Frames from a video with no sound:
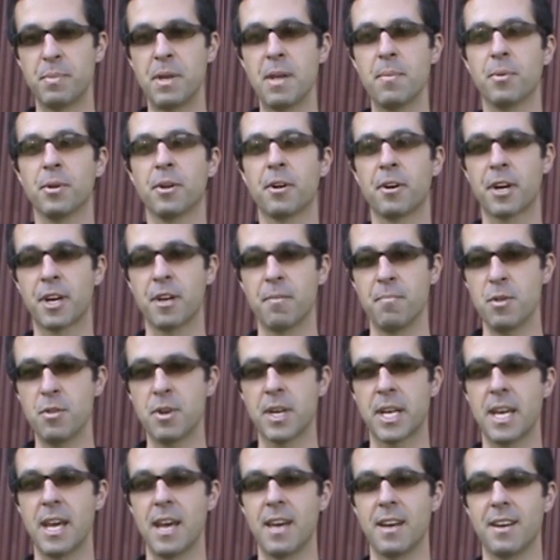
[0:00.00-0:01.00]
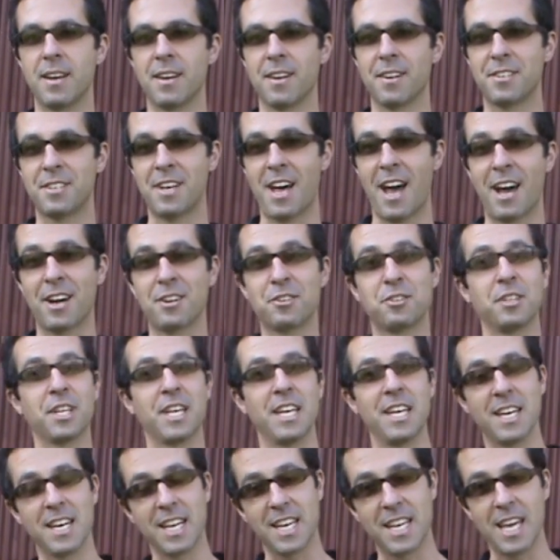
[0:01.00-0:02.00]
people are communicating to actually
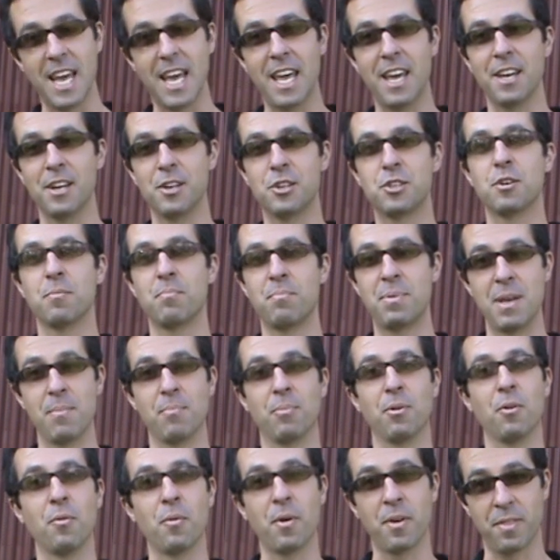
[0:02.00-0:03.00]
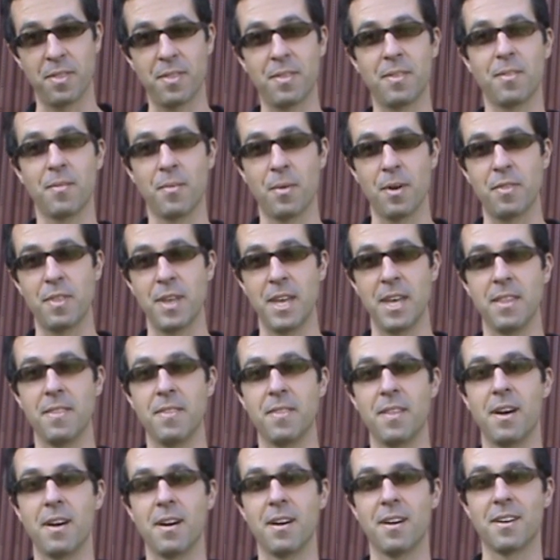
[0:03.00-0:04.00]
engage people within